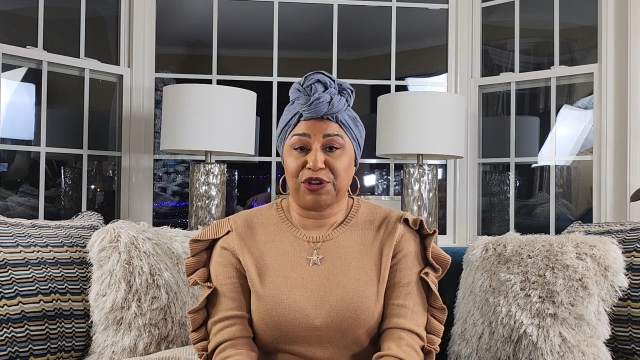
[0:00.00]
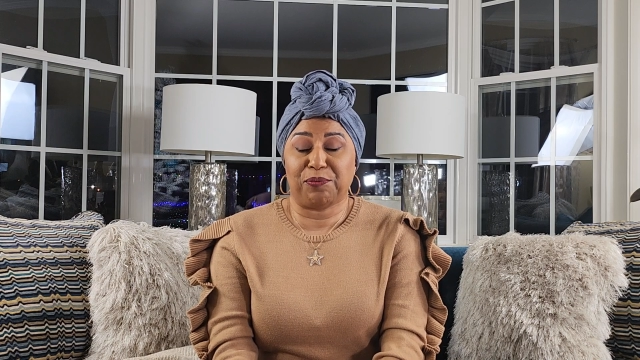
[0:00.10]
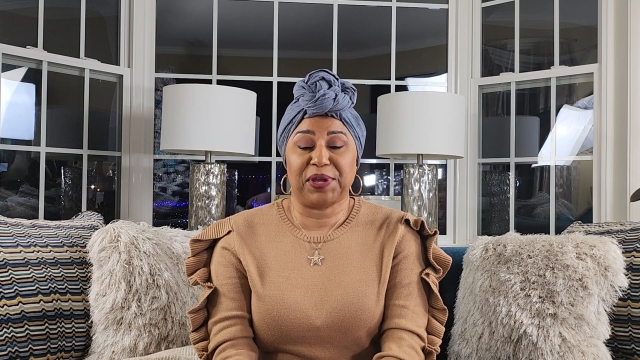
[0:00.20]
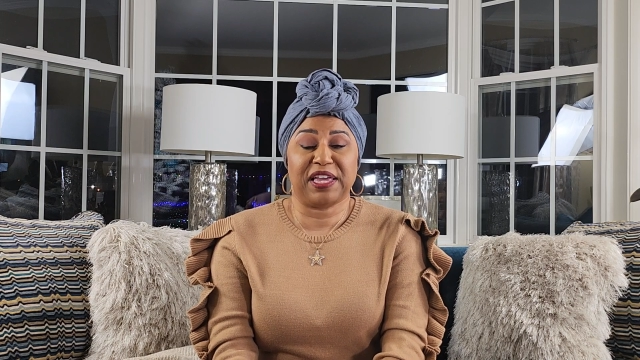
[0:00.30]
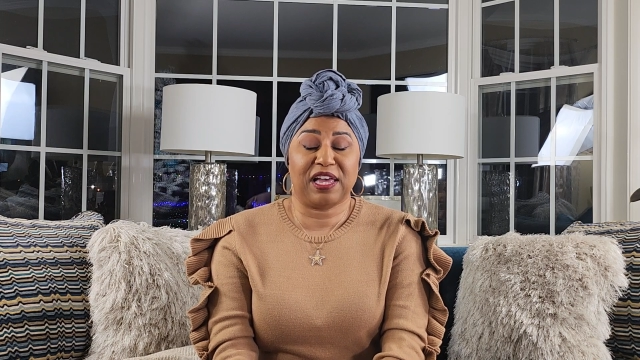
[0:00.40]

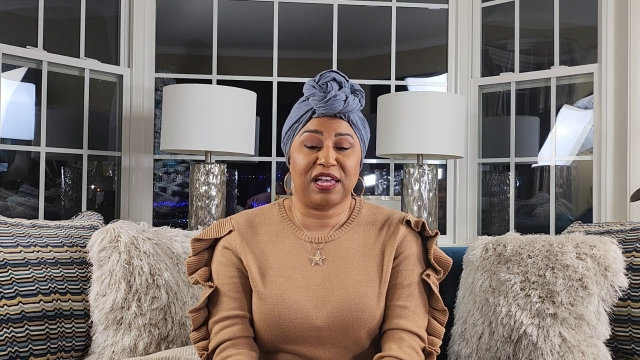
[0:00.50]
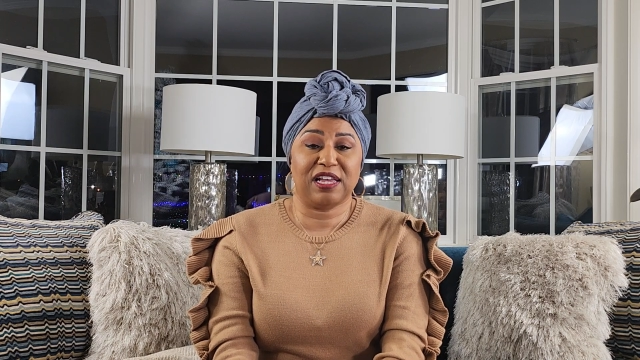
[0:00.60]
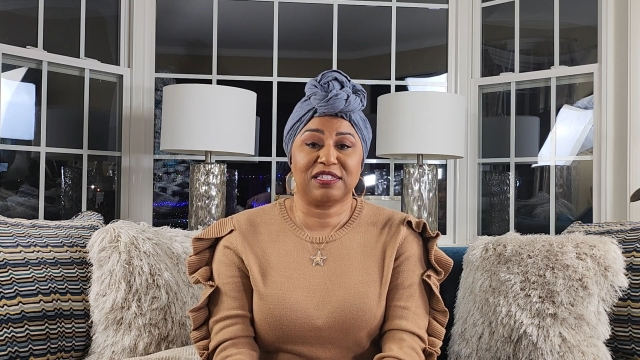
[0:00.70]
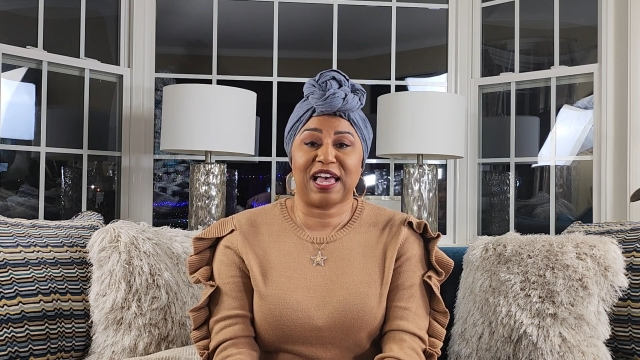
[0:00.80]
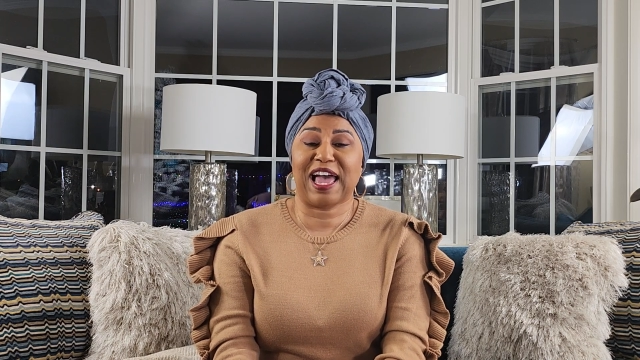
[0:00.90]

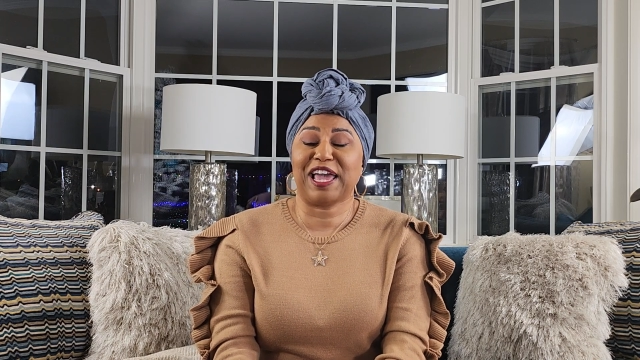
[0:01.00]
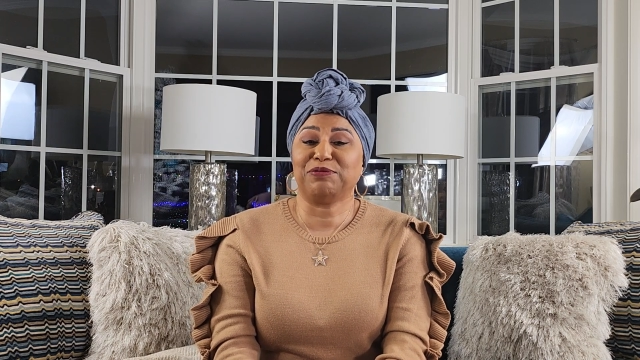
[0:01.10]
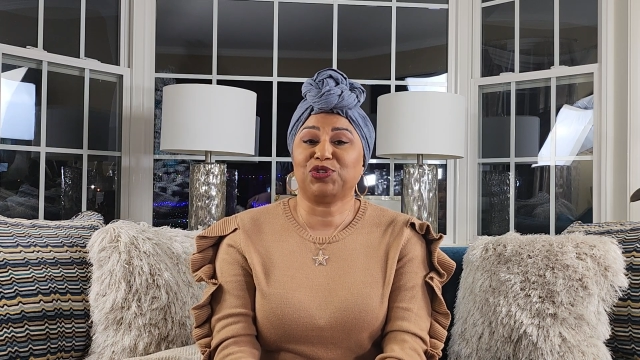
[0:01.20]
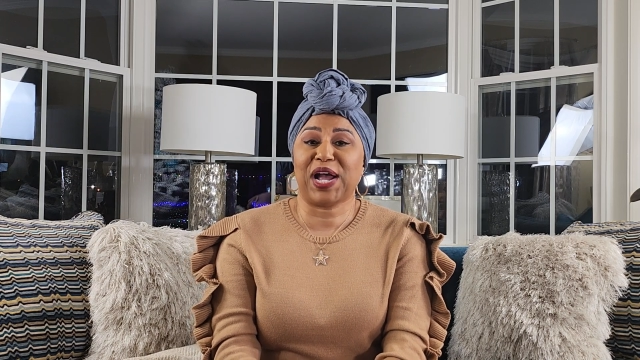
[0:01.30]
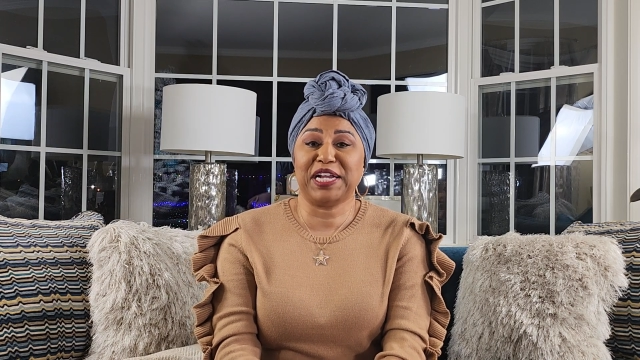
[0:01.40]
because I
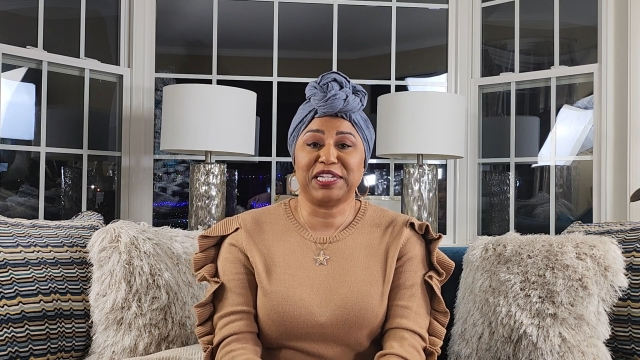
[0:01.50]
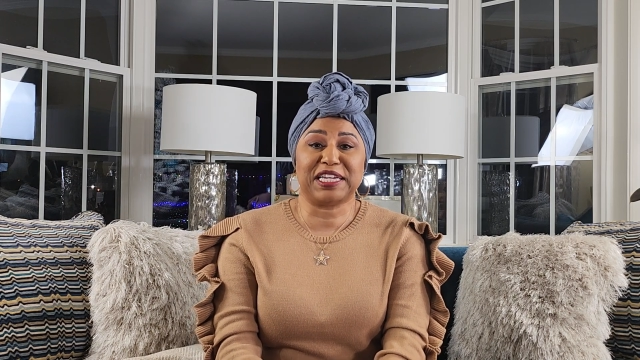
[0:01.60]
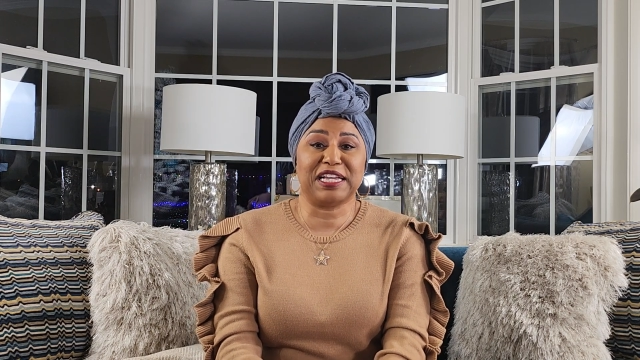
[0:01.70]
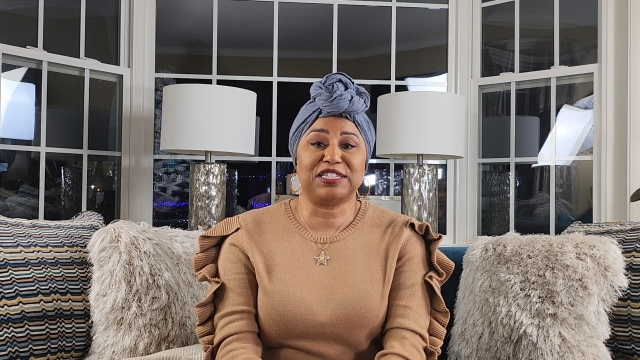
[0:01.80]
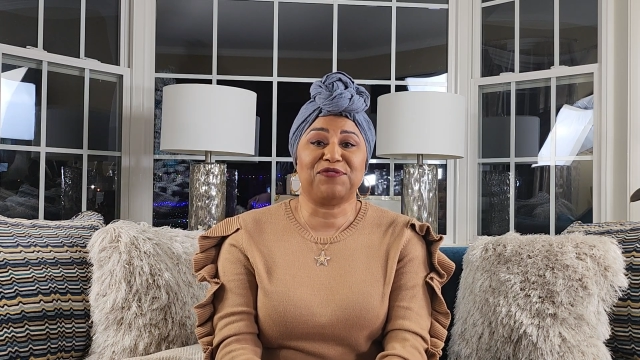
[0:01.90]
am trying to
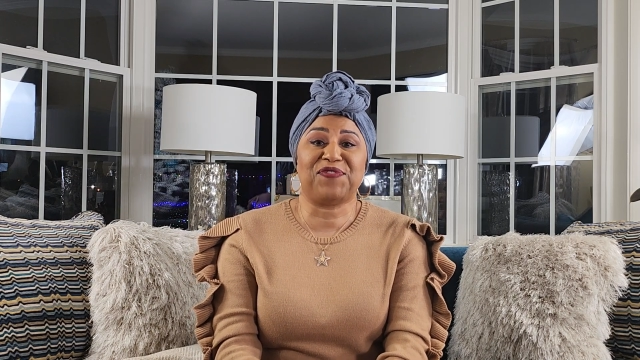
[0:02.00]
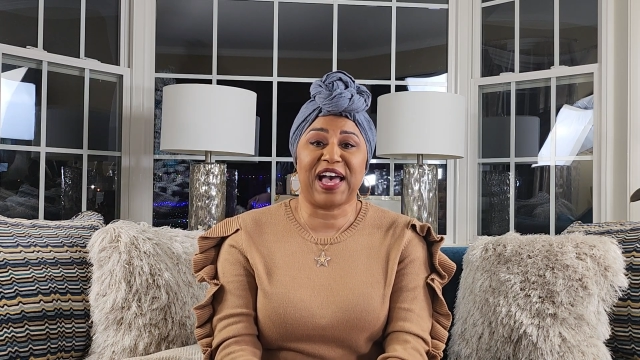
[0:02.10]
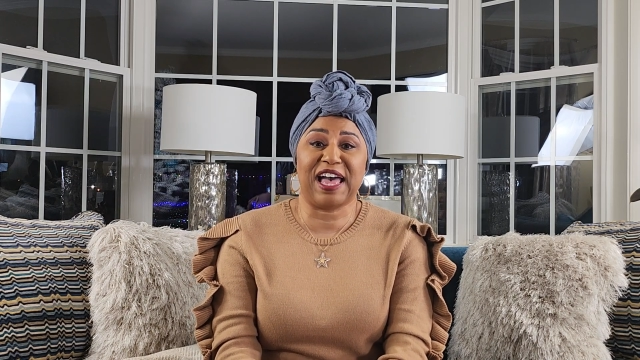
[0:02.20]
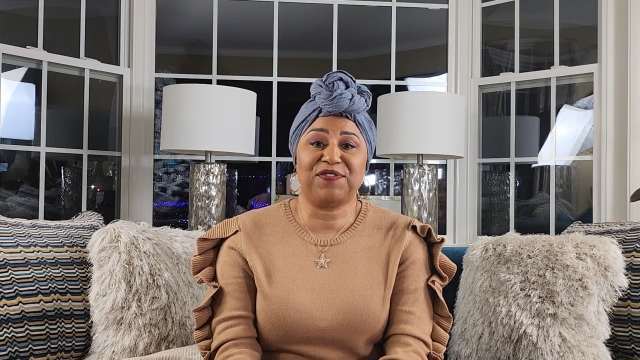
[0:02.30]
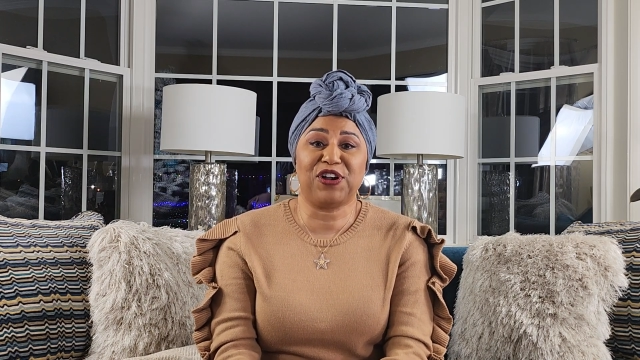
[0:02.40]
get to
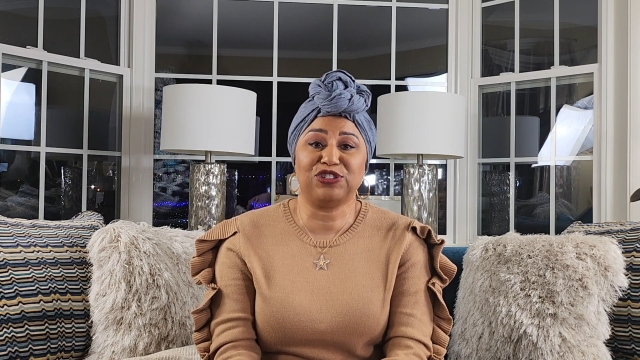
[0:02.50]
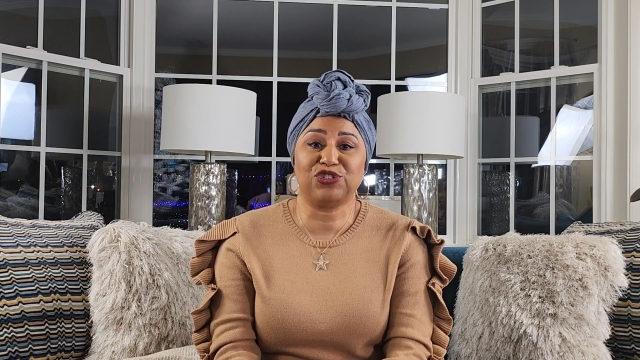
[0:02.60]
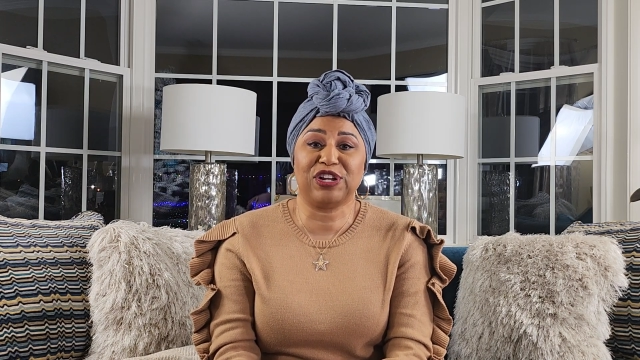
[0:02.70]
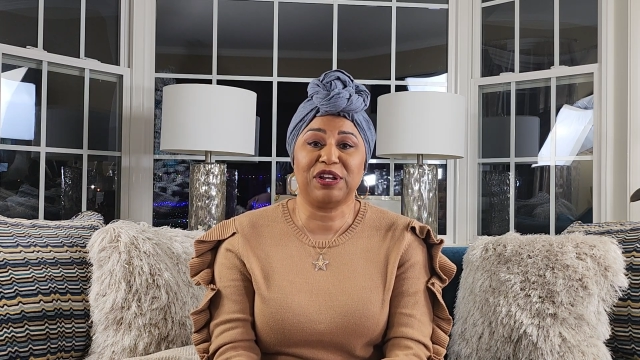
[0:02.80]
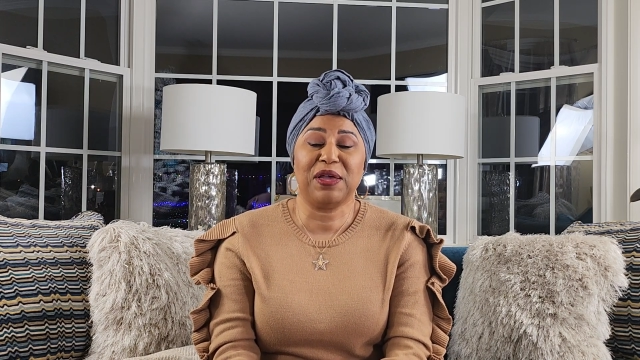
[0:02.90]

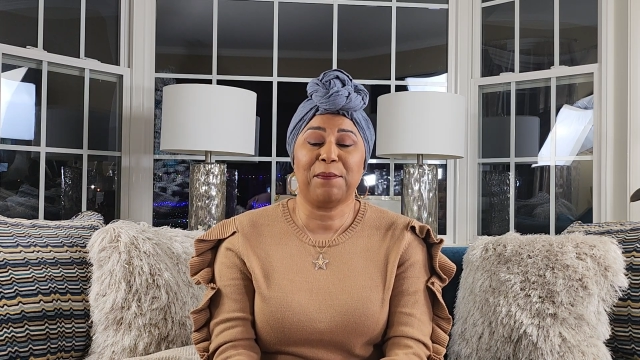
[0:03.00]
500